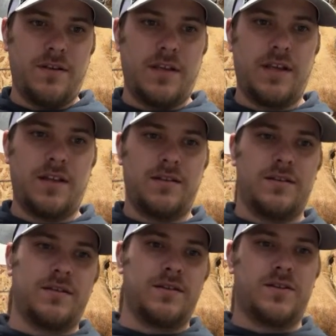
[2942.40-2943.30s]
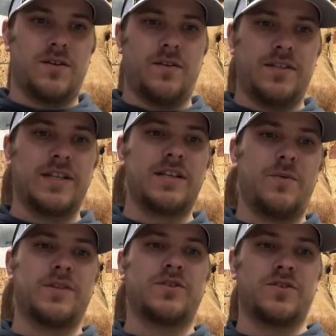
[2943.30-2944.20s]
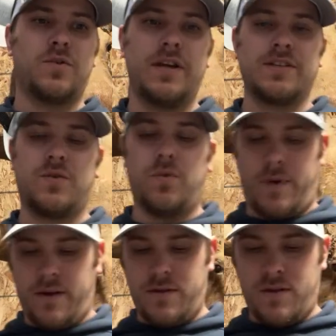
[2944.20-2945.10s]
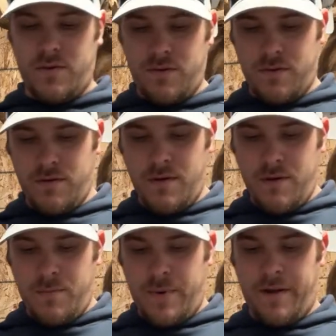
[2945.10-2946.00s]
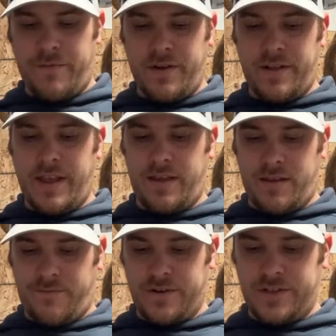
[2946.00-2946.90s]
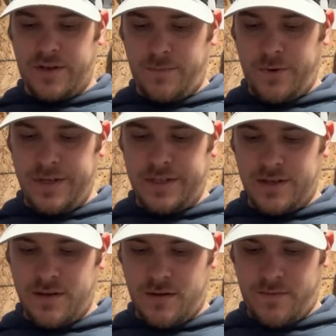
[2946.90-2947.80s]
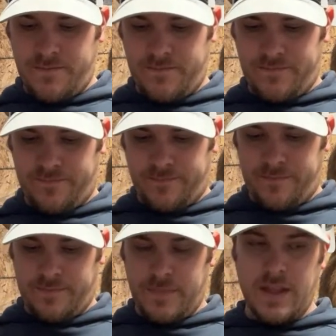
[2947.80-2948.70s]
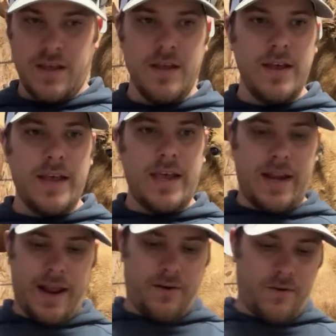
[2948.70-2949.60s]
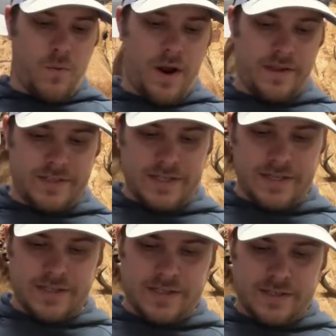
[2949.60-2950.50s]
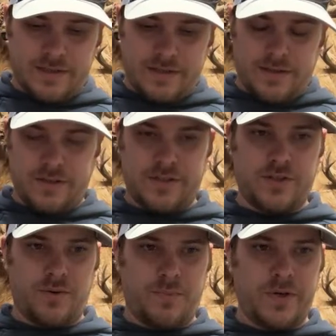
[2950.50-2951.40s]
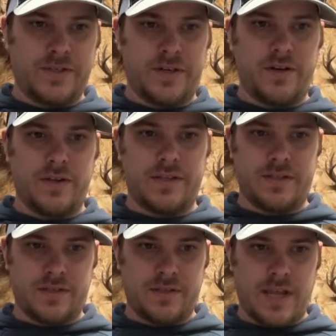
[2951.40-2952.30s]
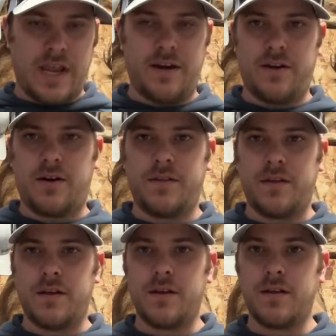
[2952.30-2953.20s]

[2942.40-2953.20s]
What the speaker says: And so 6.8 Western is a cool round though, but I feel like for some reason, and I don't know why this is, there's a certain person I know that's hating on the.